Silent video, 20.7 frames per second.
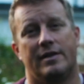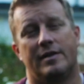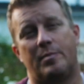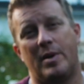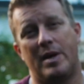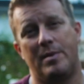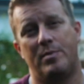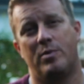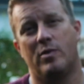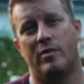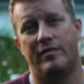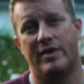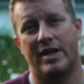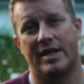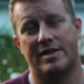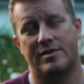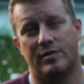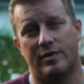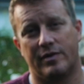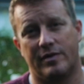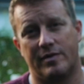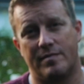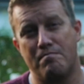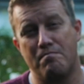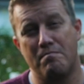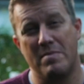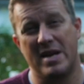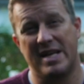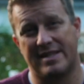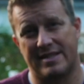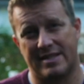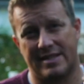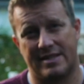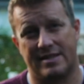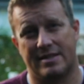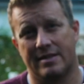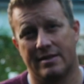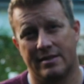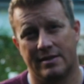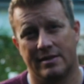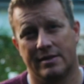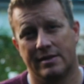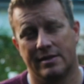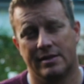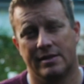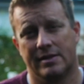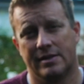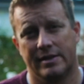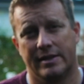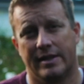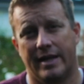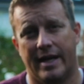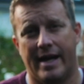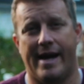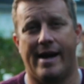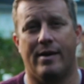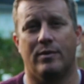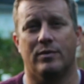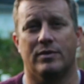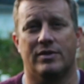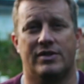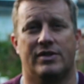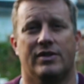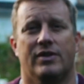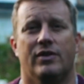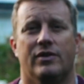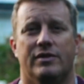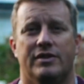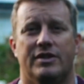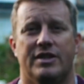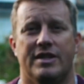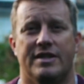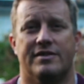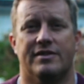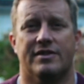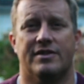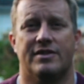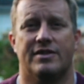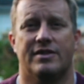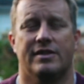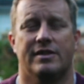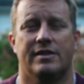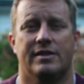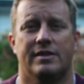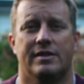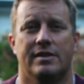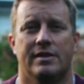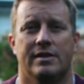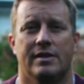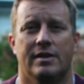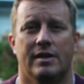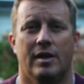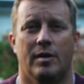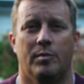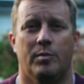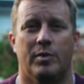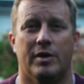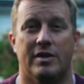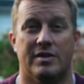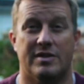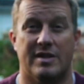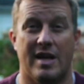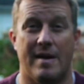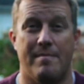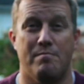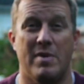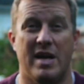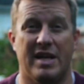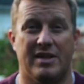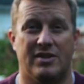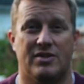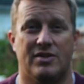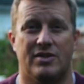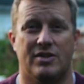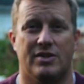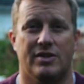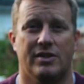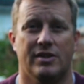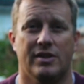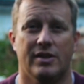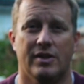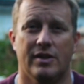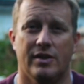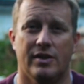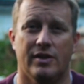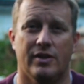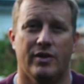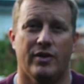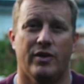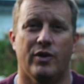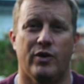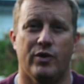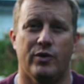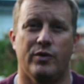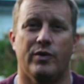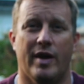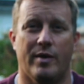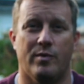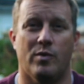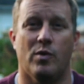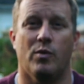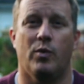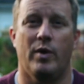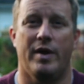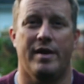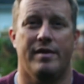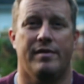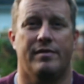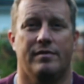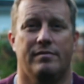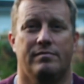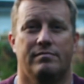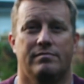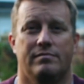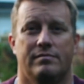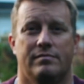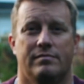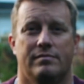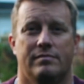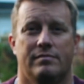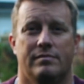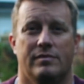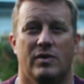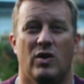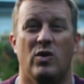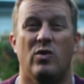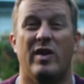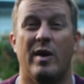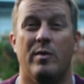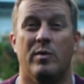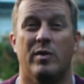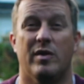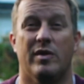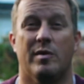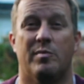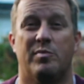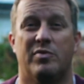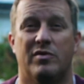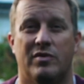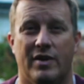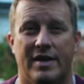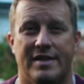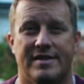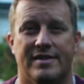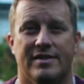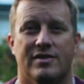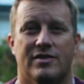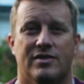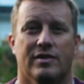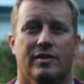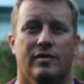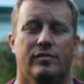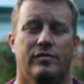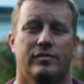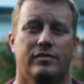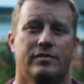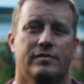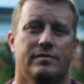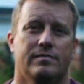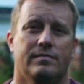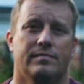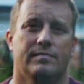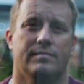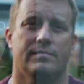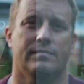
The people of Nazareth missed out on Jesus because they missed who they were with who they were in the presence of.